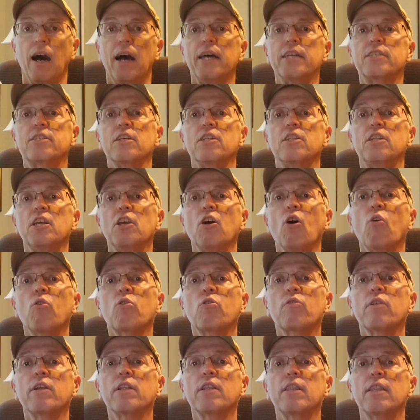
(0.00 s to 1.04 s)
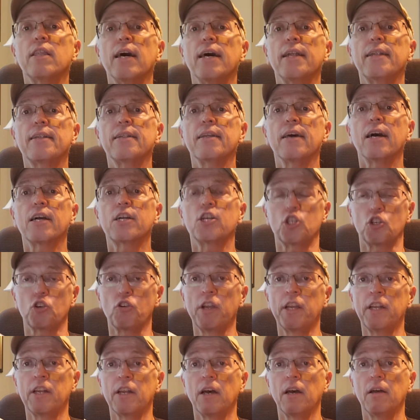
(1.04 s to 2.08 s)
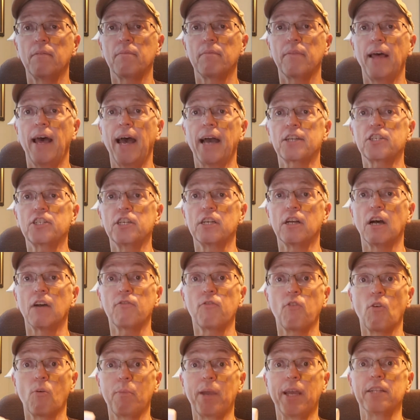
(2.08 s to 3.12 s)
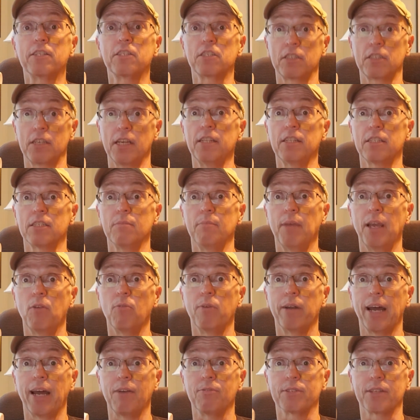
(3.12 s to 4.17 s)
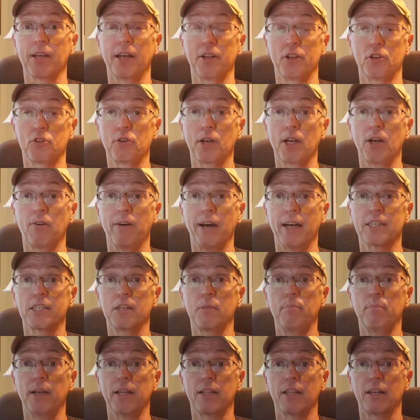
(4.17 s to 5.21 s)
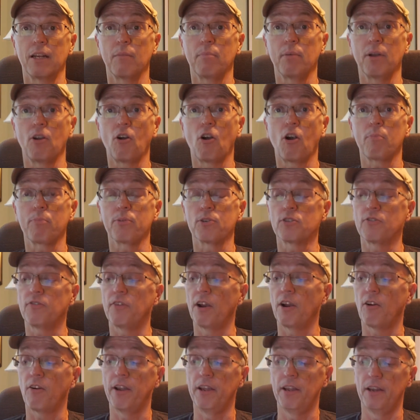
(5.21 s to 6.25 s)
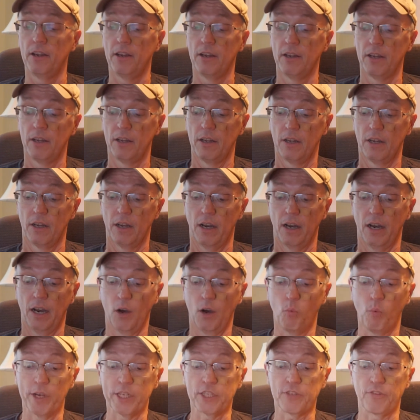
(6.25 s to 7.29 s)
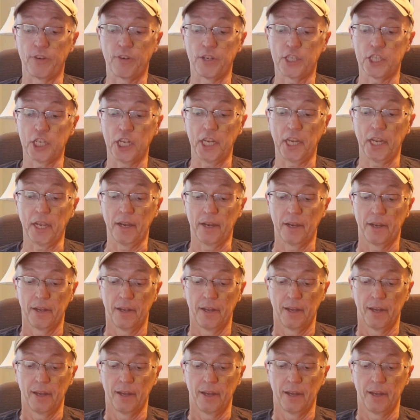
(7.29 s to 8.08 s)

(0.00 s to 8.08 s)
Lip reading: It's a deodorant that Katrina actually got for me and sent to me when I was on the trail. I actually picked it up in Harper's Ferry, West Virginia.